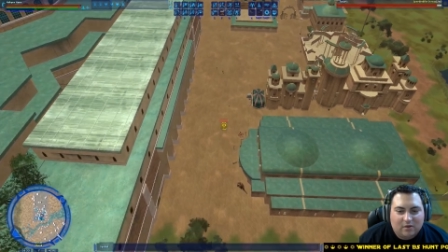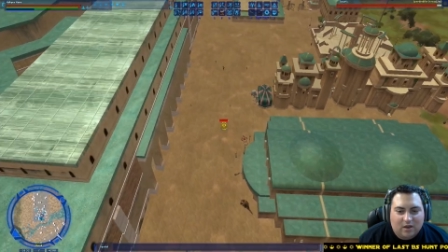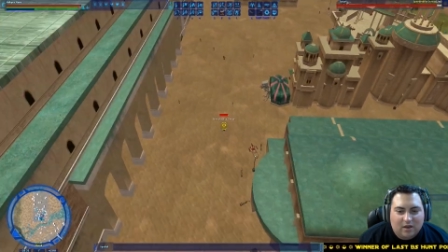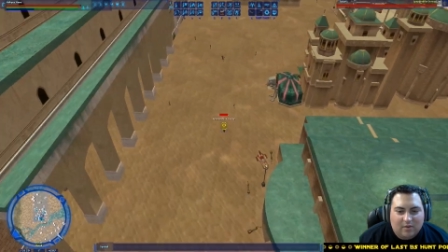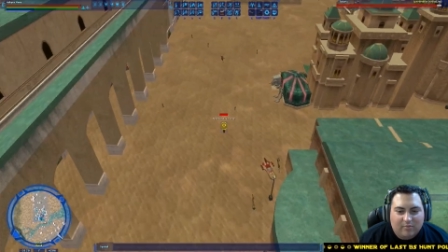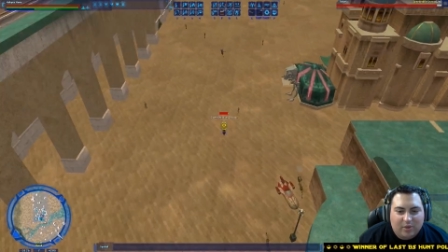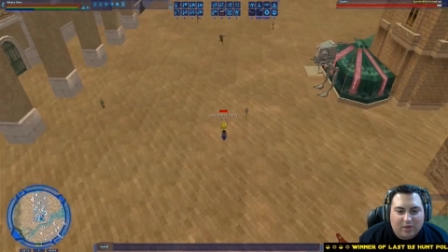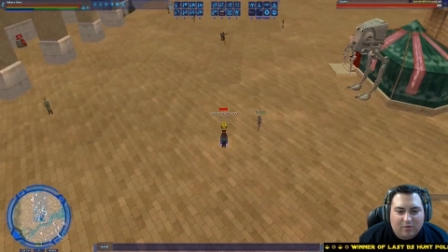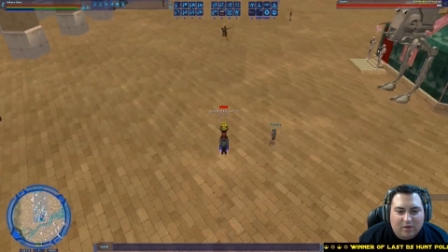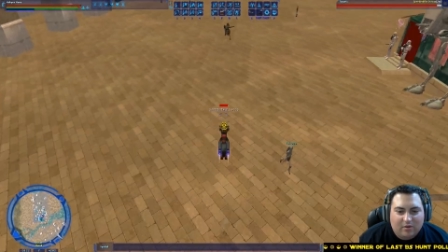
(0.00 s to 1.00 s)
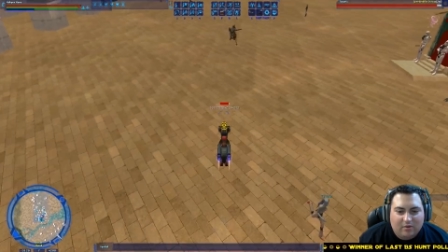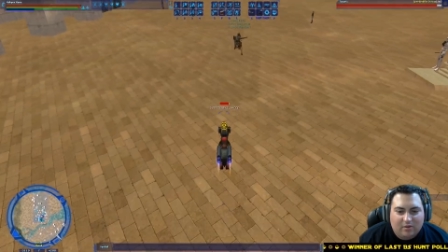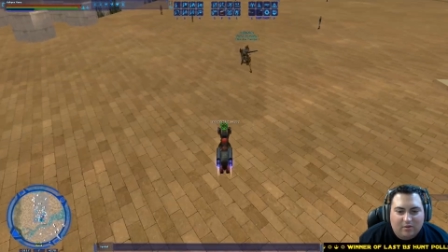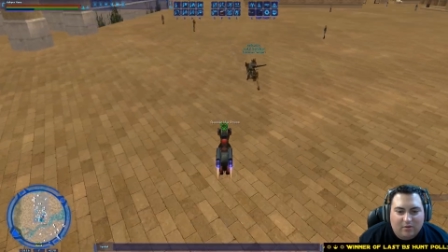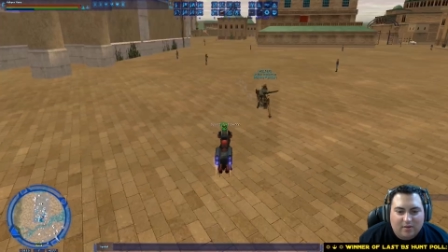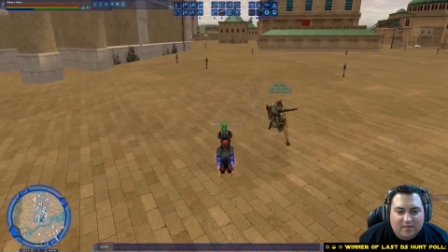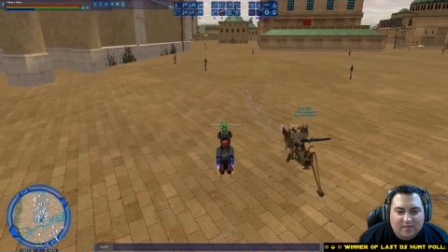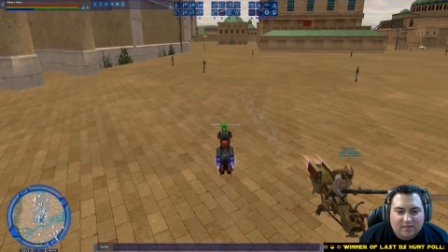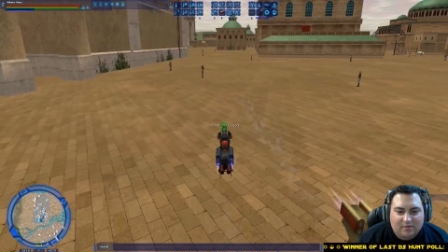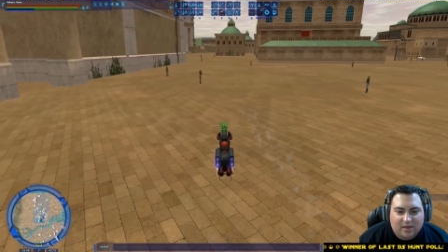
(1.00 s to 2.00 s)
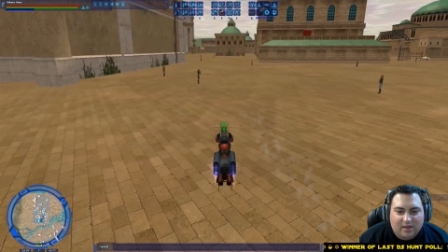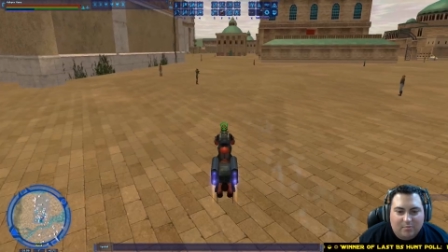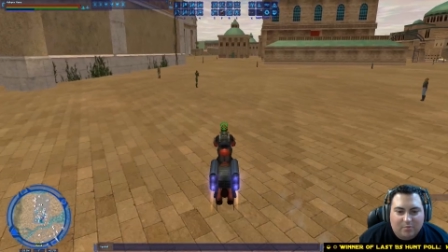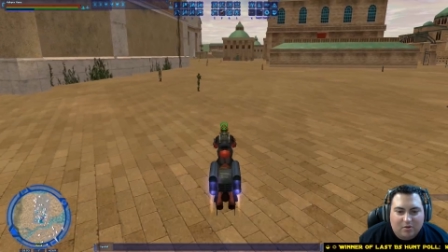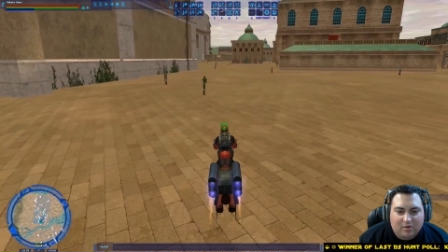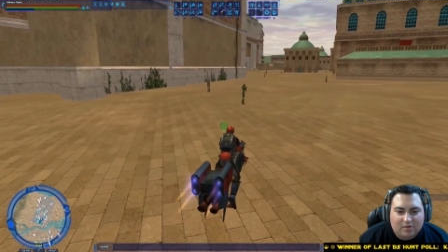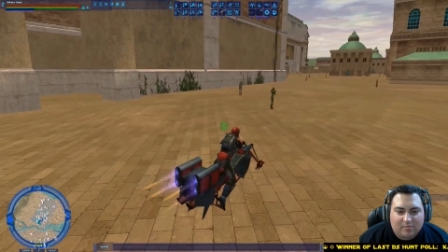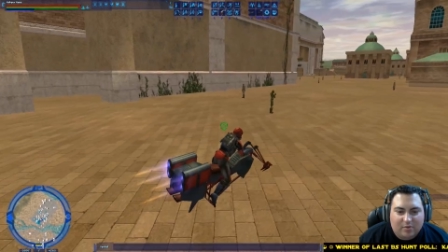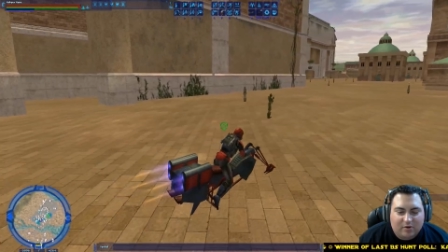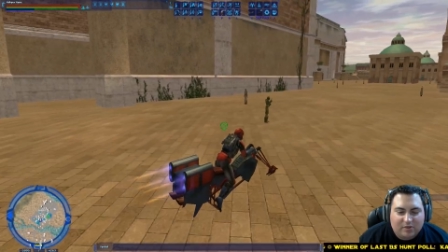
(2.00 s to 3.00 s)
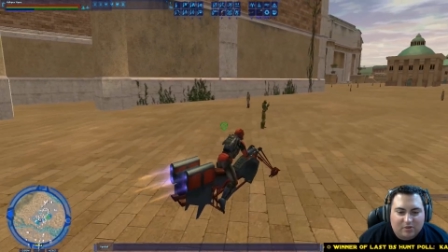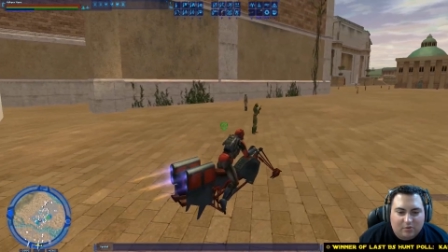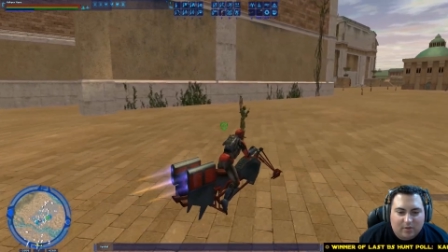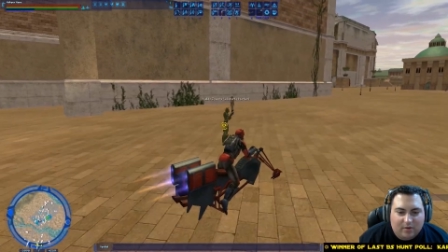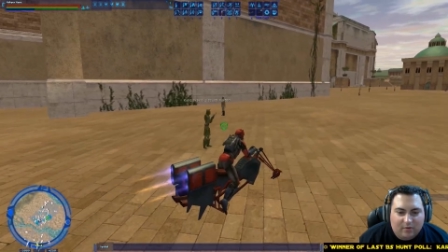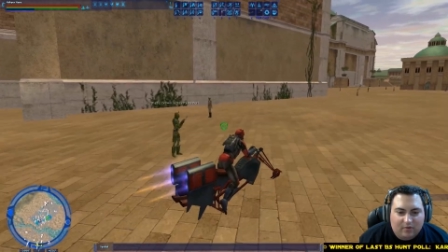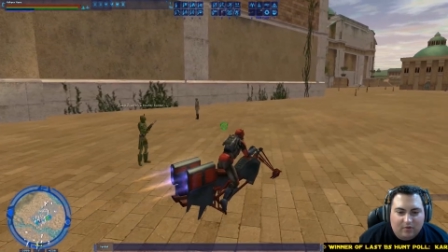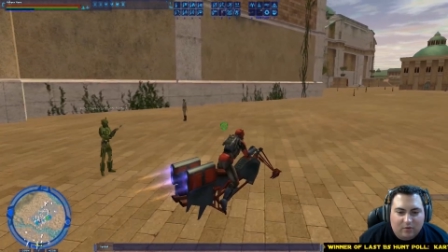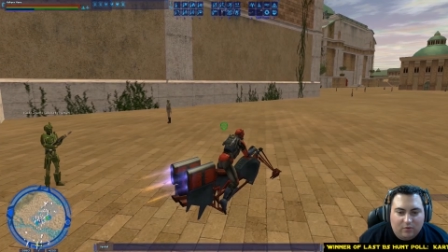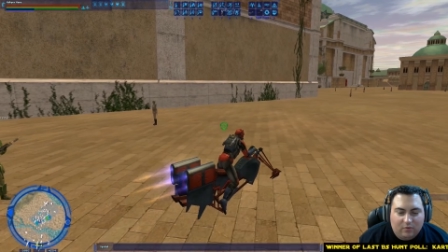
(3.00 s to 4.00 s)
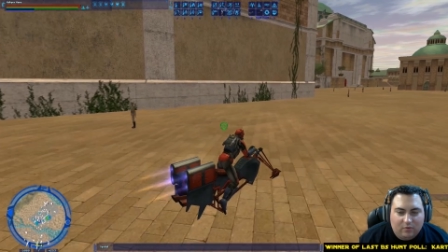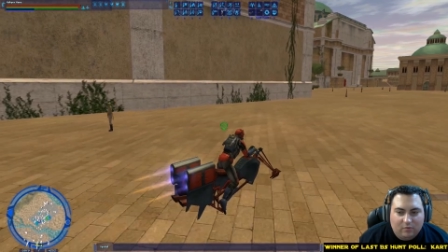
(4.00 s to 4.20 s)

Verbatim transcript: um, but you can you can still get up close and personal with your toon